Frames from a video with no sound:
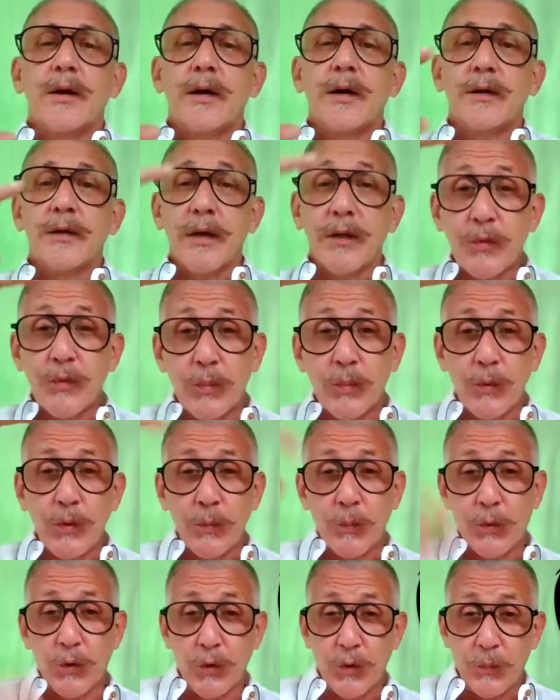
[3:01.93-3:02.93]
another
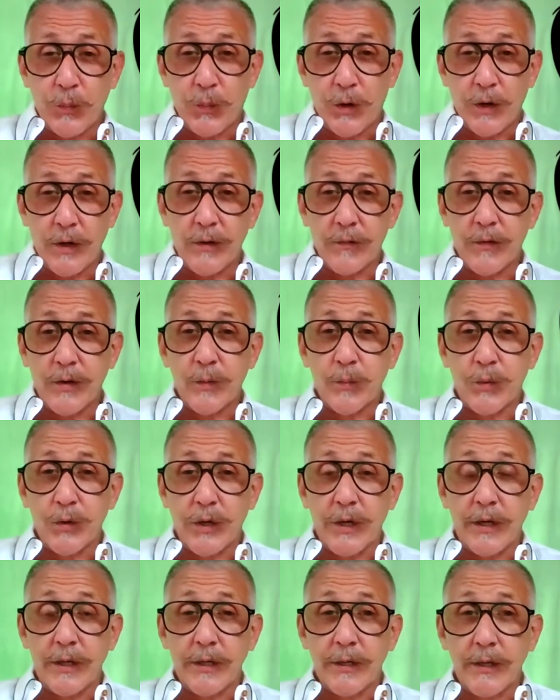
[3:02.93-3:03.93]
important part of our
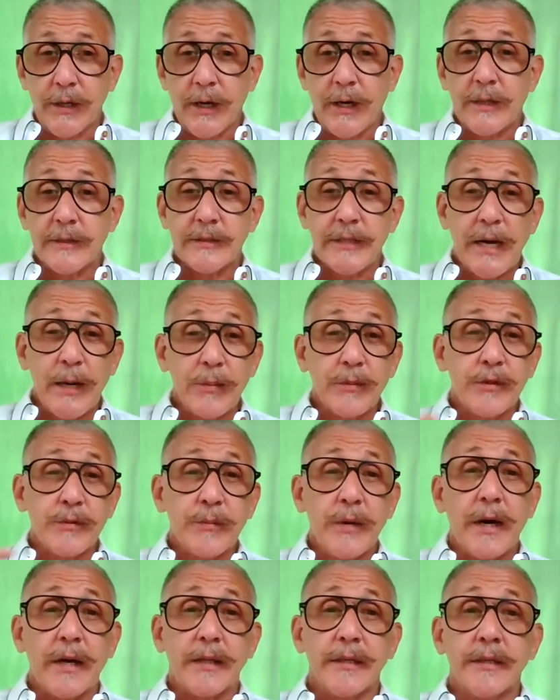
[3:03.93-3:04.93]
brain on top of the
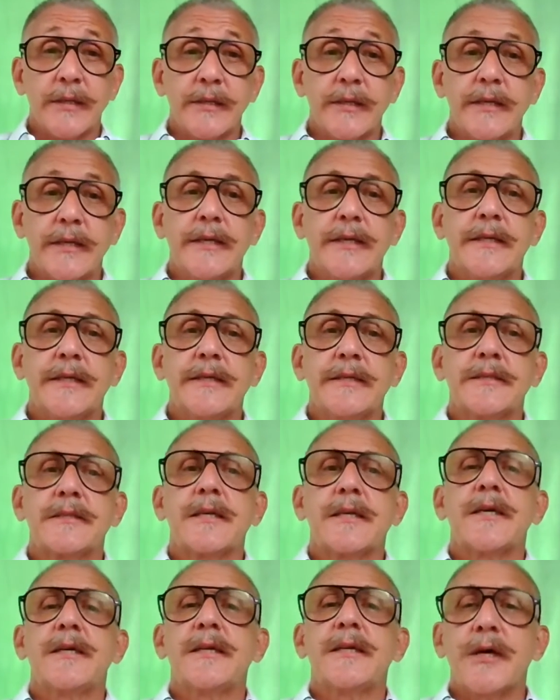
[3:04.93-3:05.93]
myelin is
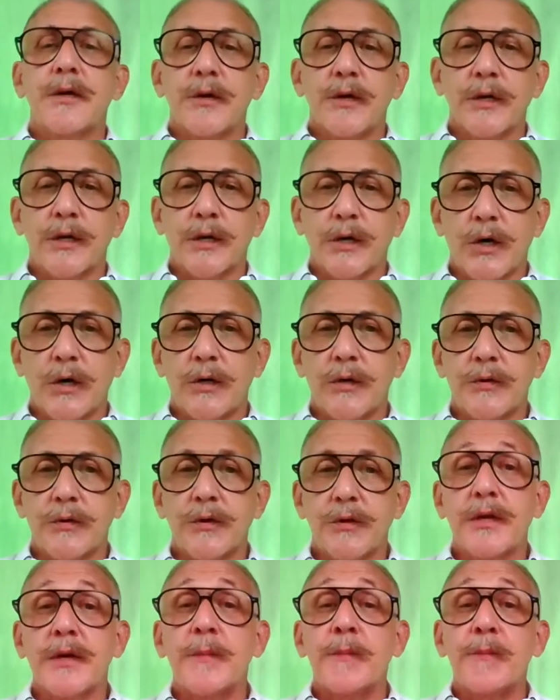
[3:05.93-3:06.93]
an area called
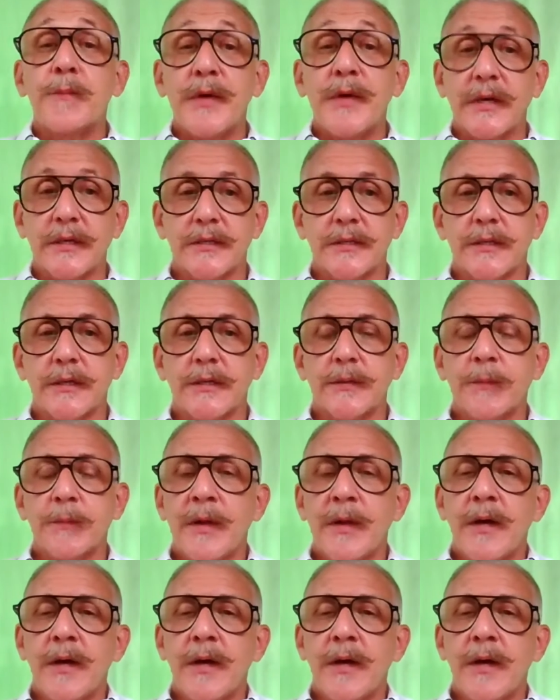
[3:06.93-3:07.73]
the amygdala.